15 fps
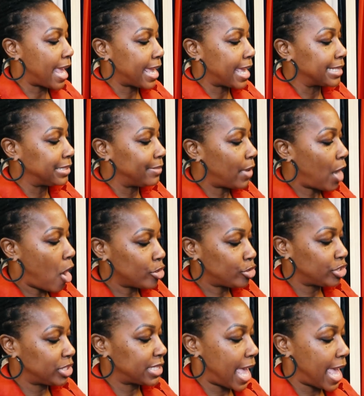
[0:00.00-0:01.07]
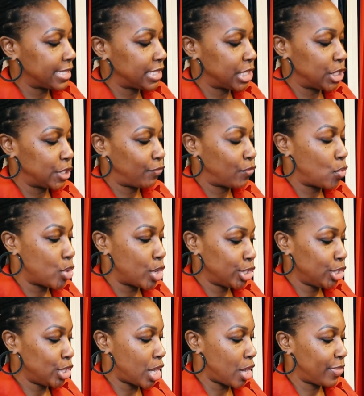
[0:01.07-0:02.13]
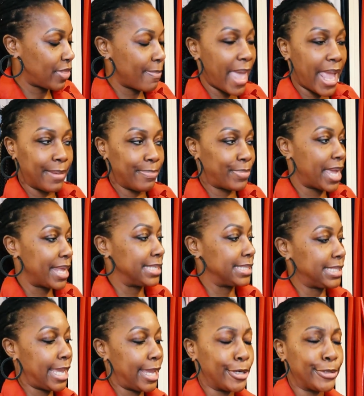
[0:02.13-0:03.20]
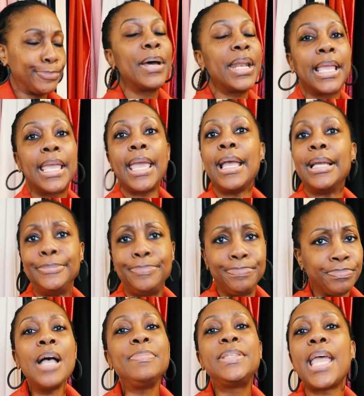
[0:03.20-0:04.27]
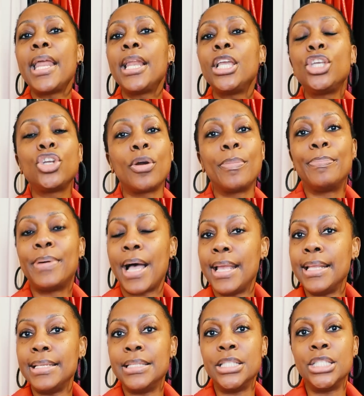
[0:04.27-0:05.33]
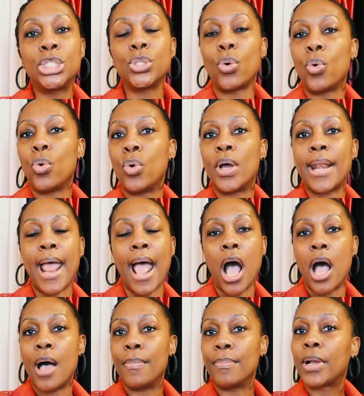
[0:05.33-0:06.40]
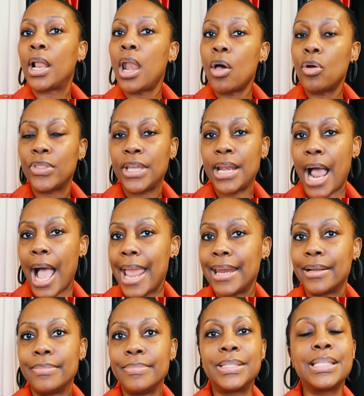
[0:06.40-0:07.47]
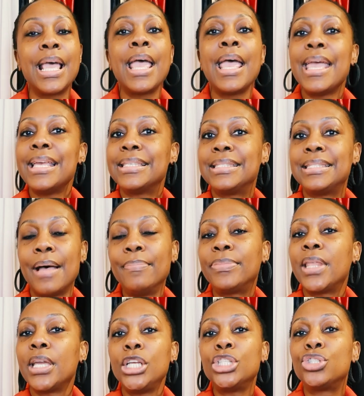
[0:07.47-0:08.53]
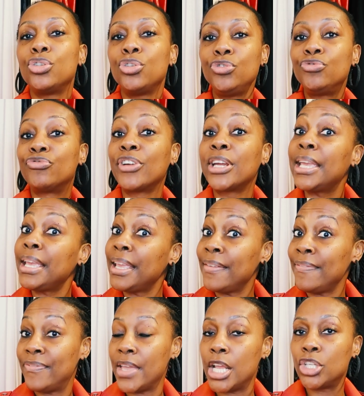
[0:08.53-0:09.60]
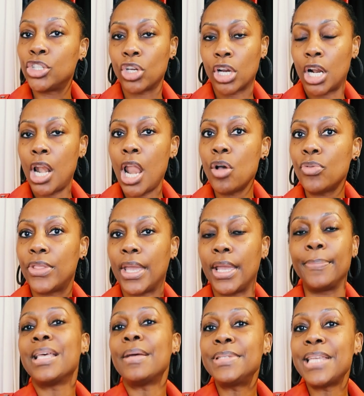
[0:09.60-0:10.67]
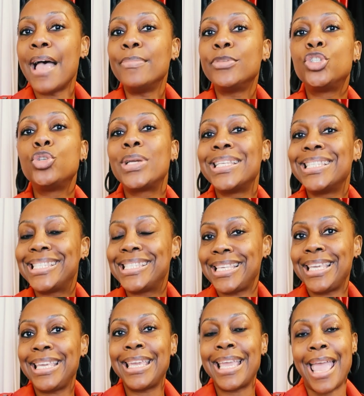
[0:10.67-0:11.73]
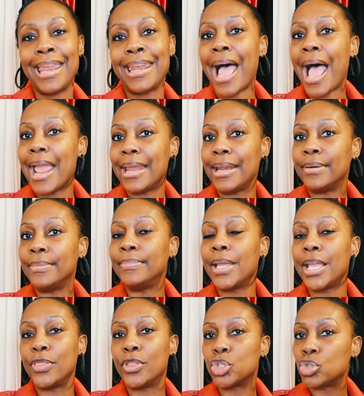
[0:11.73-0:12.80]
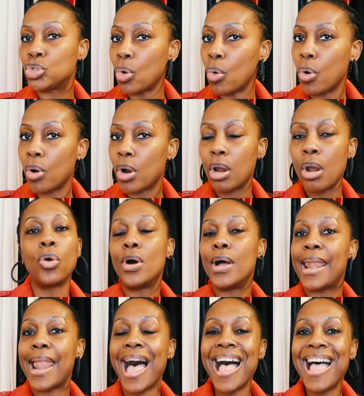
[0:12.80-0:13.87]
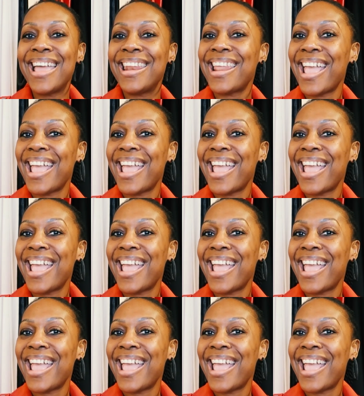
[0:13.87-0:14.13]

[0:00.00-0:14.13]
I got some larger sizes for, you know, the main buttons here. But again, updating your buttons on clothing items is something to reinvent your clothing. Sometimes you can see an item in the store or online